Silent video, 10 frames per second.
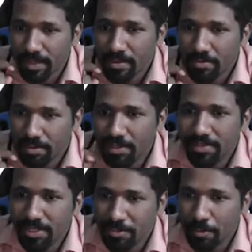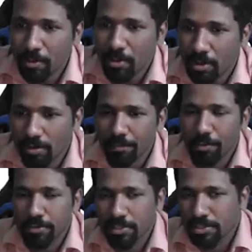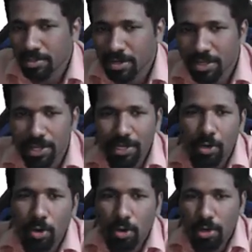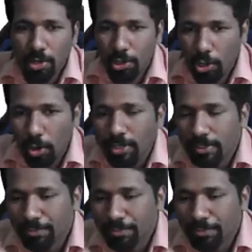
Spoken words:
Please respond, all of you. Is this clear or not?